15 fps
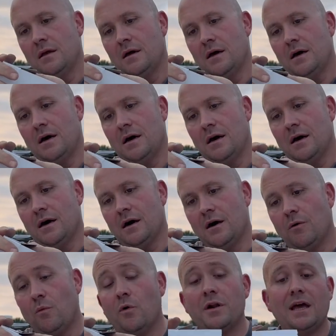
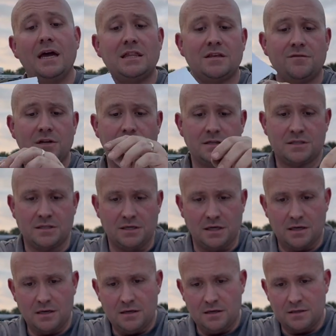1/8 of an inch
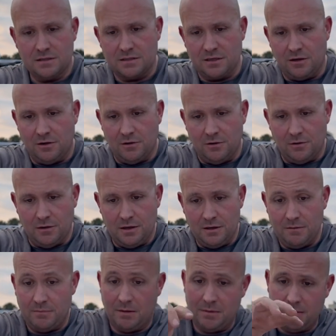thick. So
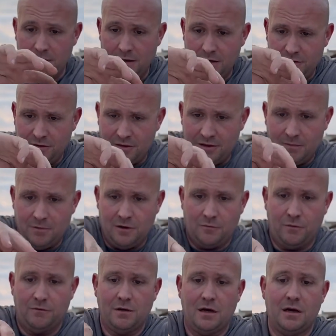by my math, that means
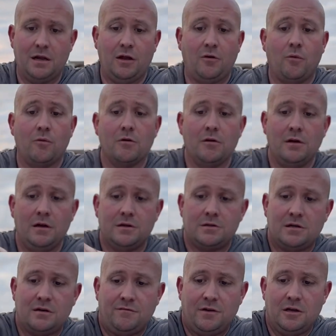we've got a 1/4
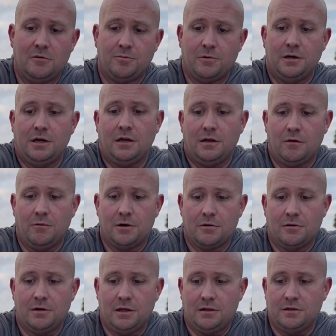inch of neoprene going
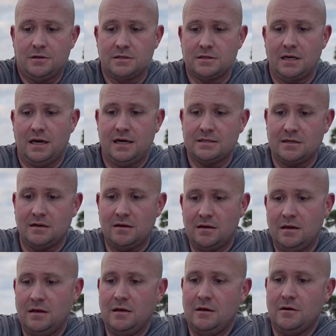underneath this gasket,
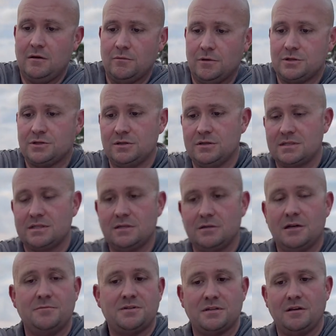which should seal
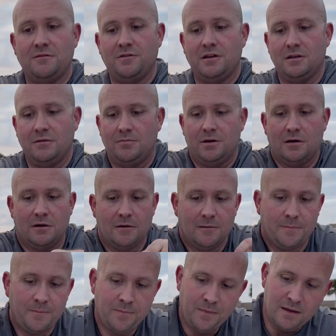up significantly better.
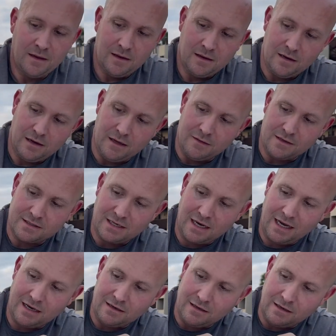And the
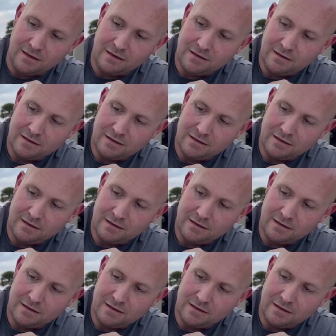tightening,